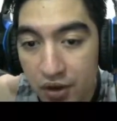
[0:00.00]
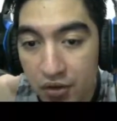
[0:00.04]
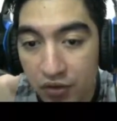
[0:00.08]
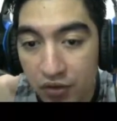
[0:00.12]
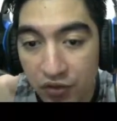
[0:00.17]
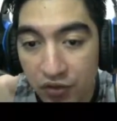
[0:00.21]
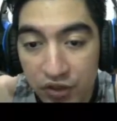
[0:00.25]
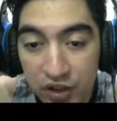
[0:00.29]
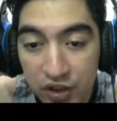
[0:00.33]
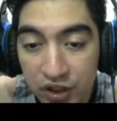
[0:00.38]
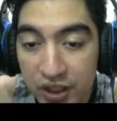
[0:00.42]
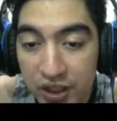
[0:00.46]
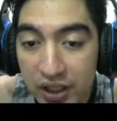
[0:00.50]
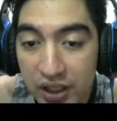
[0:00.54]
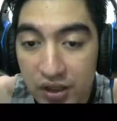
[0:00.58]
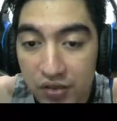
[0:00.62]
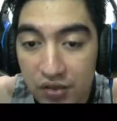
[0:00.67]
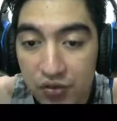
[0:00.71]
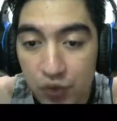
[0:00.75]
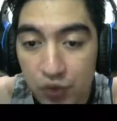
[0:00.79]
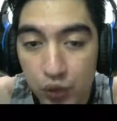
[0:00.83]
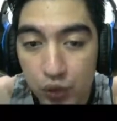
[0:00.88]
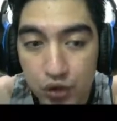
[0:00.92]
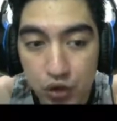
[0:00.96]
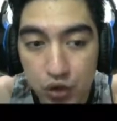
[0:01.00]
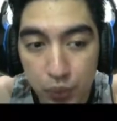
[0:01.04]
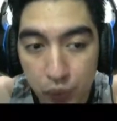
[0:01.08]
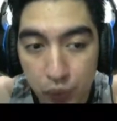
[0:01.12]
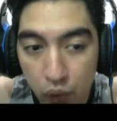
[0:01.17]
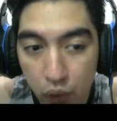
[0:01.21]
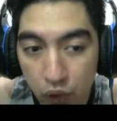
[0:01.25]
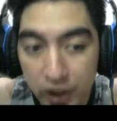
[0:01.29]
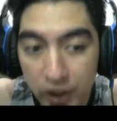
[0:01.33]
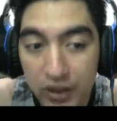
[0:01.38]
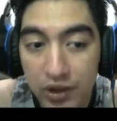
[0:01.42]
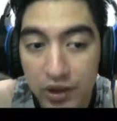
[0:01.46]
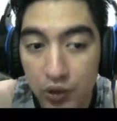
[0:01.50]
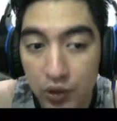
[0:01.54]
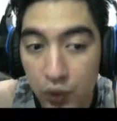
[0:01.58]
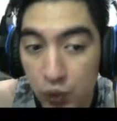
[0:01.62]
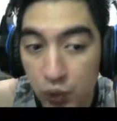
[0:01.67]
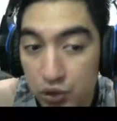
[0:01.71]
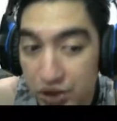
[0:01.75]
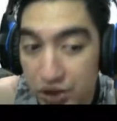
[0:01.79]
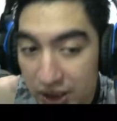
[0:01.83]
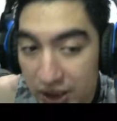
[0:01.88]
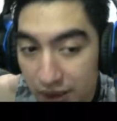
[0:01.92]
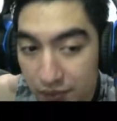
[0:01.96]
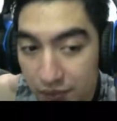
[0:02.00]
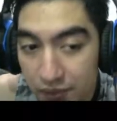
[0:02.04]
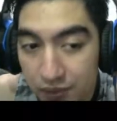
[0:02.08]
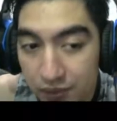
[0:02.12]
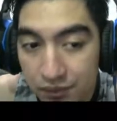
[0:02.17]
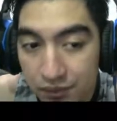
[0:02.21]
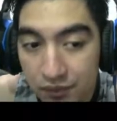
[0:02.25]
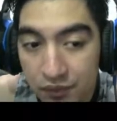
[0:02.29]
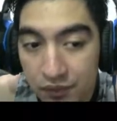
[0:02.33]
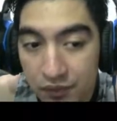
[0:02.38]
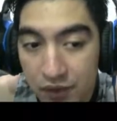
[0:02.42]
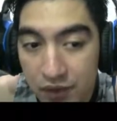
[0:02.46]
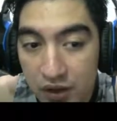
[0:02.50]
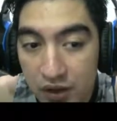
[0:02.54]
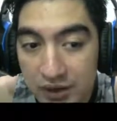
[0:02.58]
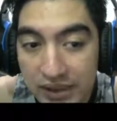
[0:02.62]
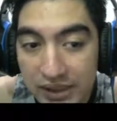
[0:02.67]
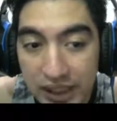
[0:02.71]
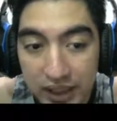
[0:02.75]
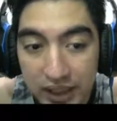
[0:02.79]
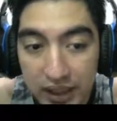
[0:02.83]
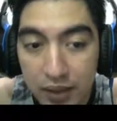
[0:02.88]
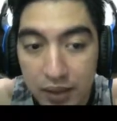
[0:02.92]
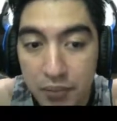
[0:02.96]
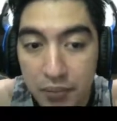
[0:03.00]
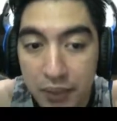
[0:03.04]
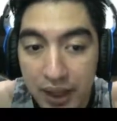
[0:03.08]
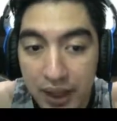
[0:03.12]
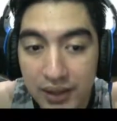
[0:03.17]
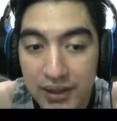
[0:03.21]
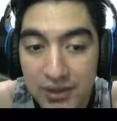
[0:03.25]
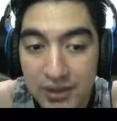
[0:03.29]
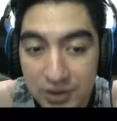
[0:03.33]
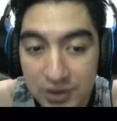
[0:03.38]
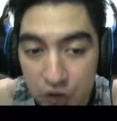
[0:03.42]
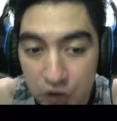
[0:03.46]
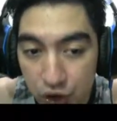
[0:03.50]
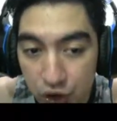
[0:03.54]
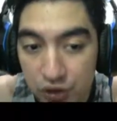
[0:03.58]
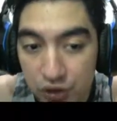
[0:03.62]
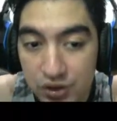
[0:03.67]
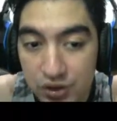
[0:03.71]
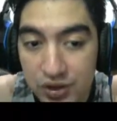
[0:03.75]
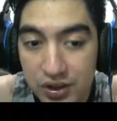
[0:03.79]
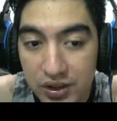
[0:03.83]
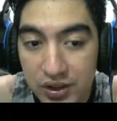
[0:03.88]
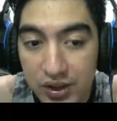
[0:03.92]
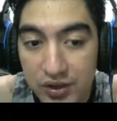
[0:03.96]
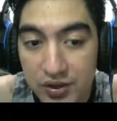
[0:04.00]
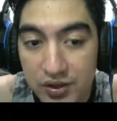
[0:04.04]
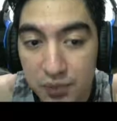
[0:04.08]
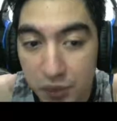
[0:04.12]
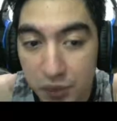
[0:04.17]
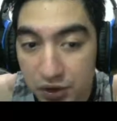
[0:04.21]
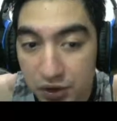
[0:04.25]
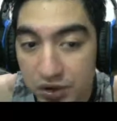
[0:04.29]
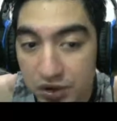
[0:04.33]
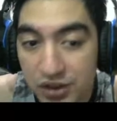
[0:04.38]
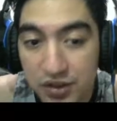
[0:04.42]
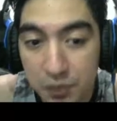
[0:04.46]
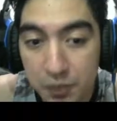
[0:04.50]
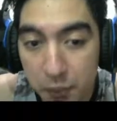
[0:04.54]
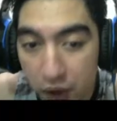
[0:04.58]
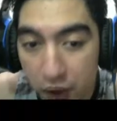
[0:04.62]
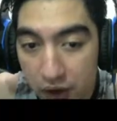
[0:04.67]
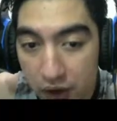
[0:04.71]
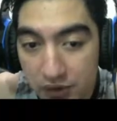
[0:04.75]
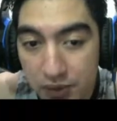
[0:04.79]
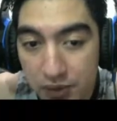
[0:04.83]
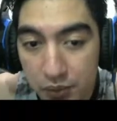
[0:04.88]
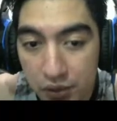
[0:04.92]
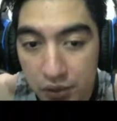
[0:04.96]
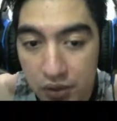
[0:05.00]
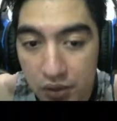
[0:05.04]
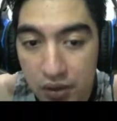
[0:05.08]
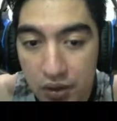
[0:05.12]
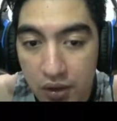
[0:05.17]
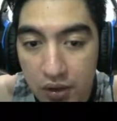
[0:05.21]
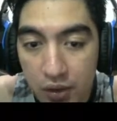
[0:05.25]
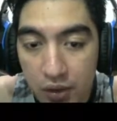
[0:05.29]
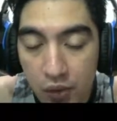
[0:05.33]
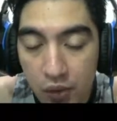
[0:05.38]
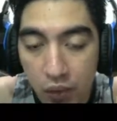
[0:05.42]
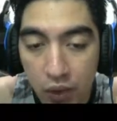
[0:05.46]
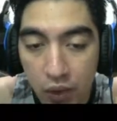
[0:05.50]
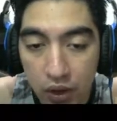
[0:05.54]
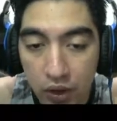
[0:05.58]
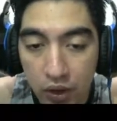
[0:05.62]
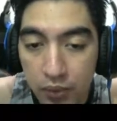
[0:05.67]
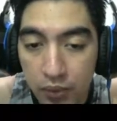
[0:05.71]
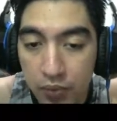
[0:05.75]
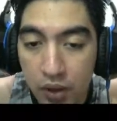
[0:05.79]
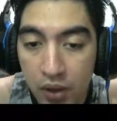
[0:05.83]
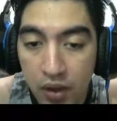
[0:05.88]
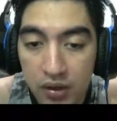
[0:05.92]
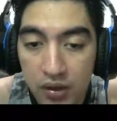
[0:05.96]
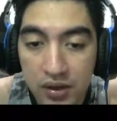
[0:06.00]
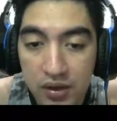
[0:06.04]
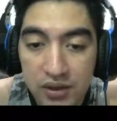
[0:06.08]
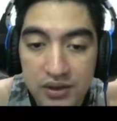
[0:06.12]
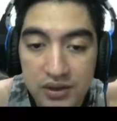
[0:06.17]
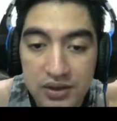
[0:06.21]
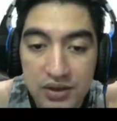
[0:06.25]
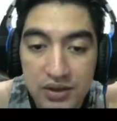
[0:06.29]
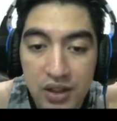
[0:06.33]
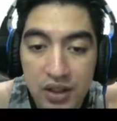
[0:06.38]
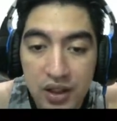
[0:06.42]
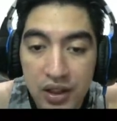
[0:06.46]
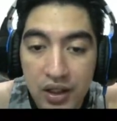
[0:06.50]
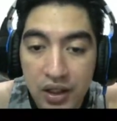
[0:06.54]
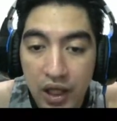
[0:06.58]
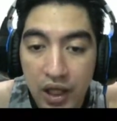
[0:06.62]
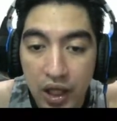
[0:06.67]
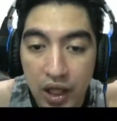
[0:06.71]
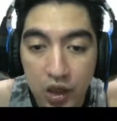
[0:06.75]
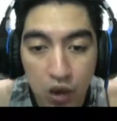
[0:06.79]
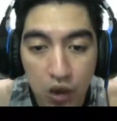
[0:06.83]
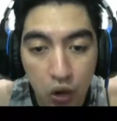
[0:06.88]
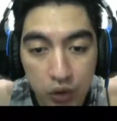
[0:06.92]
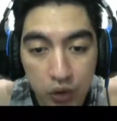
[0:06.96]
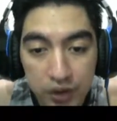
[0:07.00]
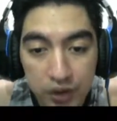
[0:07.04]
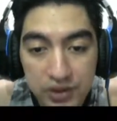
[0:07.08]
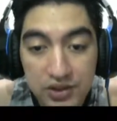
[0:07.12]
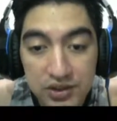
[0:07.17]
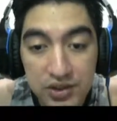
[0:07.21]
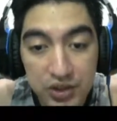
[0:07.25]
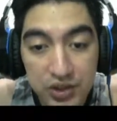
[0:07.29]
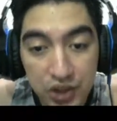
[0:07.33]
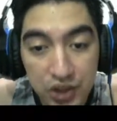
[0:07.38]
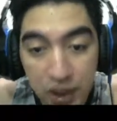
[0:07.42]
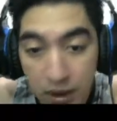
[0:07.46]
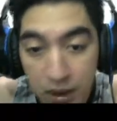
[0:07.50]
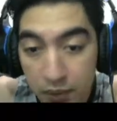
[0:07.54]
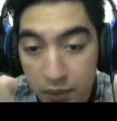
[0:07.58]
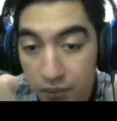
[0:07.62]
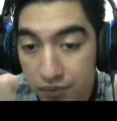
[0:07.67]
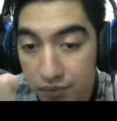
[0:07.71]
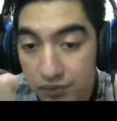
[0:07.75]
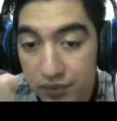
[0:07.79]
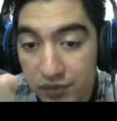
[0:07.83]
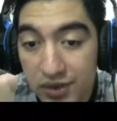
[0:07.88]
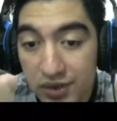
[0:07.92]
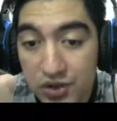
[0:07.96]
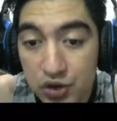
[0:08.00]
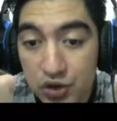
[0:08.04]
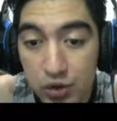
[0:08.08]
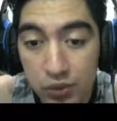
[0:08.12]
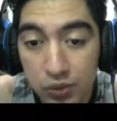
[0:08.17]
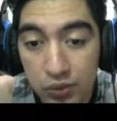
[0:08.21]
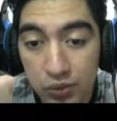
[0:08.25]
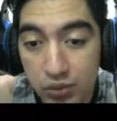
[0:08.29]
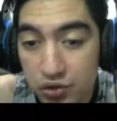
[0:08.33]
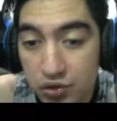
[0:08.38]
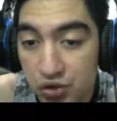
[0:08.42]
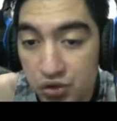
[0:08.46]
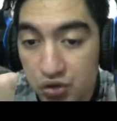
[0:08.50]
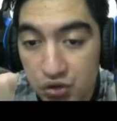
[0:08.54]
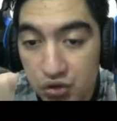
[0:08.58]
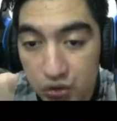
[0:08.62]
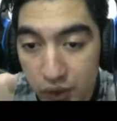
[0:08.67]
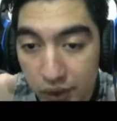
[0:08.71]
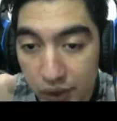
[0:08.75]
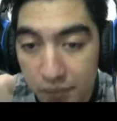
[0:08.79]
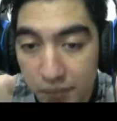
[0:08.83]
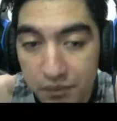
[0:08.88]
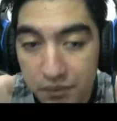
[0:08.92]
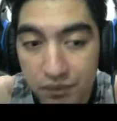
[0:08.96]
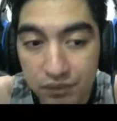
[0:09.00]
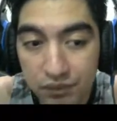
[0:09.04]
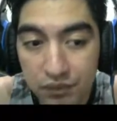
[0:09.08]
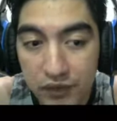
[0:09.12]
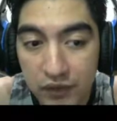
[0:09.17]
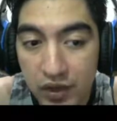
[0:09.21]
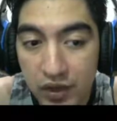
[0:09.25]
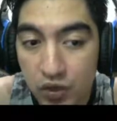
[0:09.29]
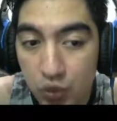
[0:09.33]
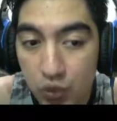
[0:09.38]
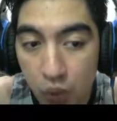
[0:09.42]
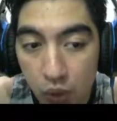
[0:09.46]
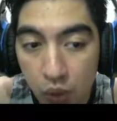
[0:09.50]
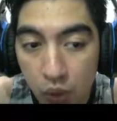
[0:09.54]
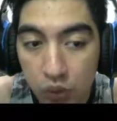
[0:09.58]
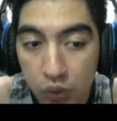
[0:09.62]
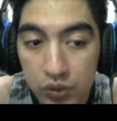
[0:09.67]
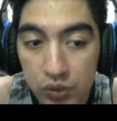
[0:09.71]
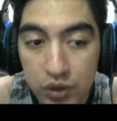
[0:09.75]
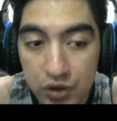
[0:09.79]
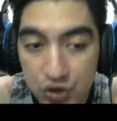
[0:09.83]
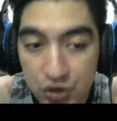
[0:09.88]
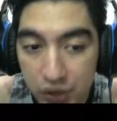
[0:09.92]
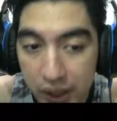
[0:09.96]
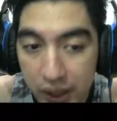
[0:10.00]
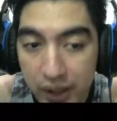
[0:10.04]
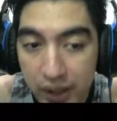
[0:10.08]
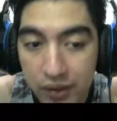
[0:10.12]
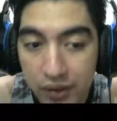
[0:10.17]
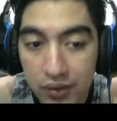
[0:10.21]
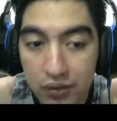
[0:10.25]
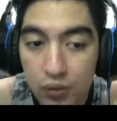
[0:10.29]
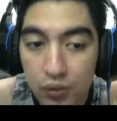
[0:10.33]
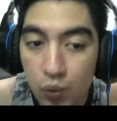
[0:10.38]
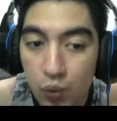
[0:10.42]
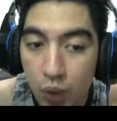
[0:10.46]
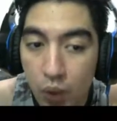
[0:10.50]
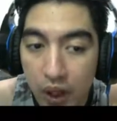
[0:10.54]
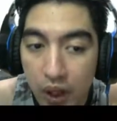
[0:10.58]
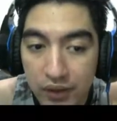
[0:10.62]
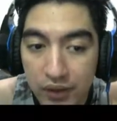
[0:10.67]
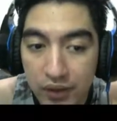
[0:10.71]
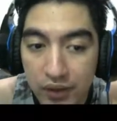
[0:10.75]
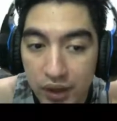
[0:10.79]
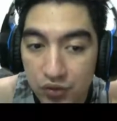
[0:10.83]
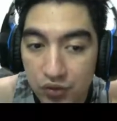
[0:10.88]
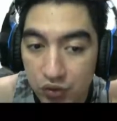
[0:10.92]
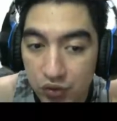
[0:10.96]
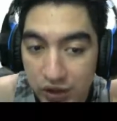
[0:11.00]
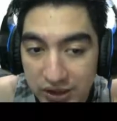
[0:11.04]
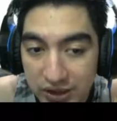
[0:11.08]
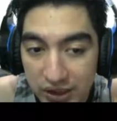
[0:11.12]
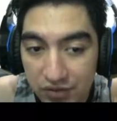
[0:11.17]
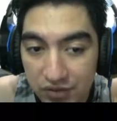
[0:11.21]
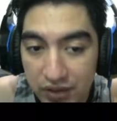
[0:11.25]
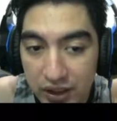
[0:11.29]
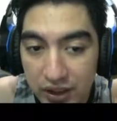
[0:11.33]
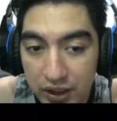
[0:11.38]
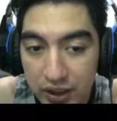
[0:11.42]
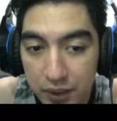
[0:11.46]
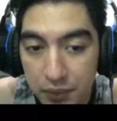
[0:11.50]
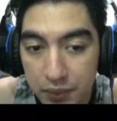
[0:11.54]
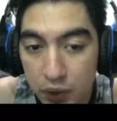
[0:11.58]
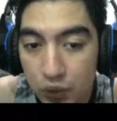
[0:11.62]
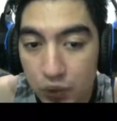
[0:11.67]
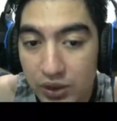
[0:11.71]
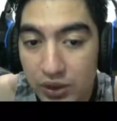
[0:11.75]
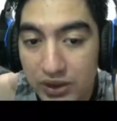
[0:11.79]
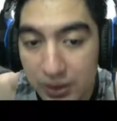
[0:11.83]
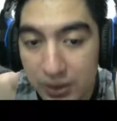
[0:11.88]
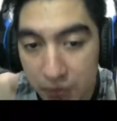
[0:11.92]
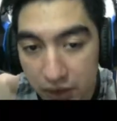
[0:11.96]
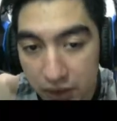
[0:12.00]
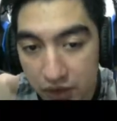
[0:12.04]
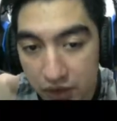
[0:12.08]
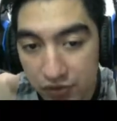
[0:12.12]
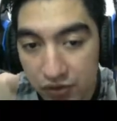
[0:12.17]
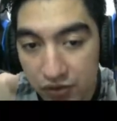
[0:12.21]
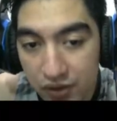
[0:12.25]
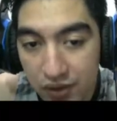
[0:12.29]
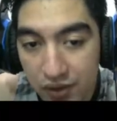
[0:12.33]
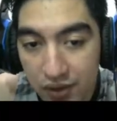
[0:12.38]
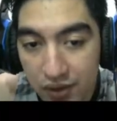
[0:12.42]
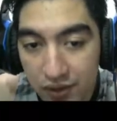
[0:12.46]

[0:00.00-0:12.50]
Verdihill for supporting the whole team, taking many turns as much as possible. Water Homunculus and Lauren's job is to strip and to hold the dragon while not receiving the immunity buff.